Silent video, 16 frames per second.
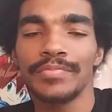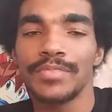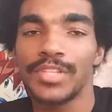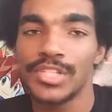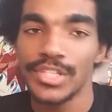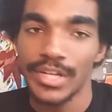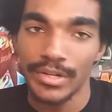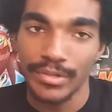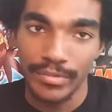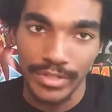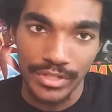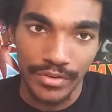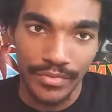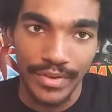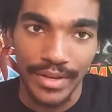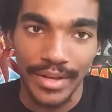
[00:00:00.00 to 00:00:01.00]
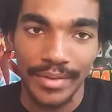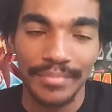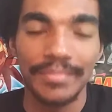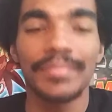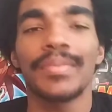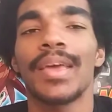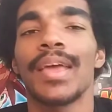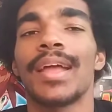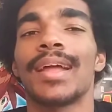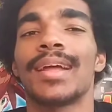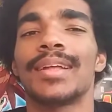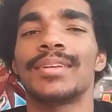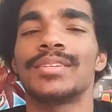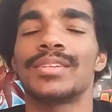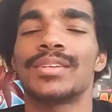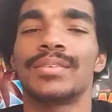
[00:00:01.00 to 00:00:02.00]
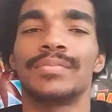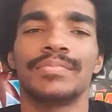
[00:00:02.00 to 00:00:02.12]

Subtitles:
share it with your fam, and